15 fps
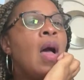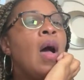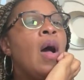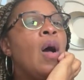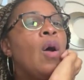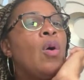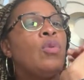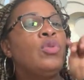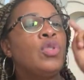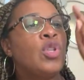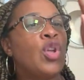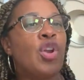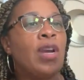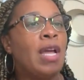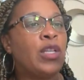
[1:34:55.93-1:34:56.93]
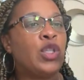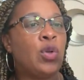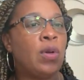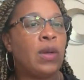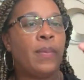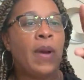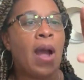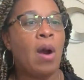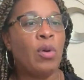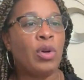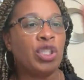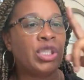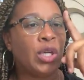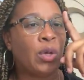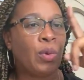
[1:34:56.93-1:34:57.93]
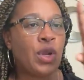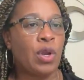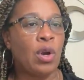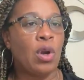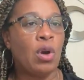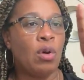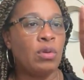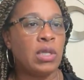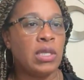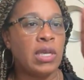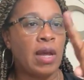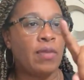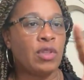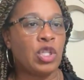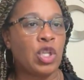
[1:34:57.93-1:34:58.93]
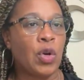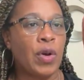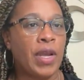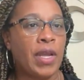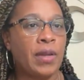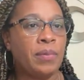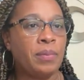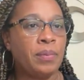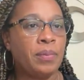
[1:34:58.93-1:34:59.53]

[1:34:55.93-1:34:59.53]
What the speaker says: Oh, so you're not doing a power share where you're holding down the screen.